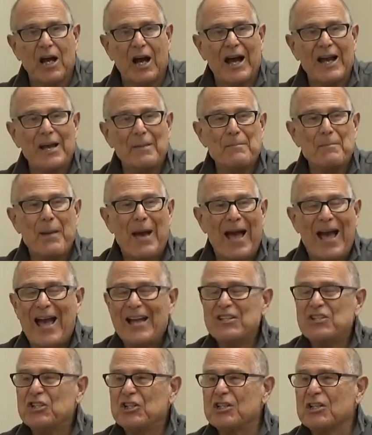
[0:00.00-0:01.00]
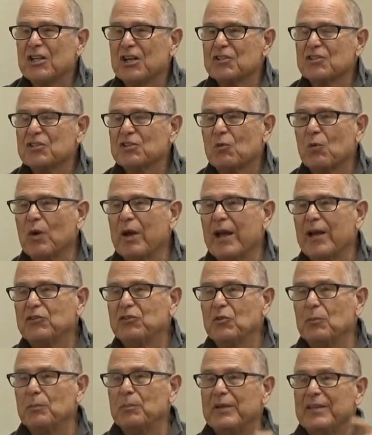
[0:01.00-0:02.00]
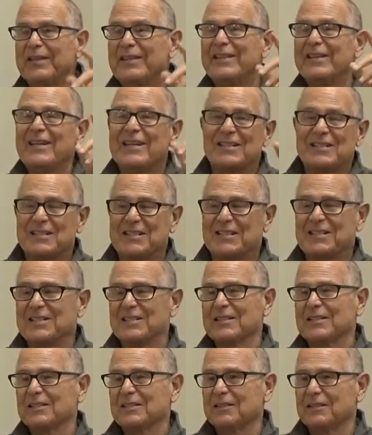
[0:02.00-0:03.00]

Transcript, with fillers: I imagine a square to be this.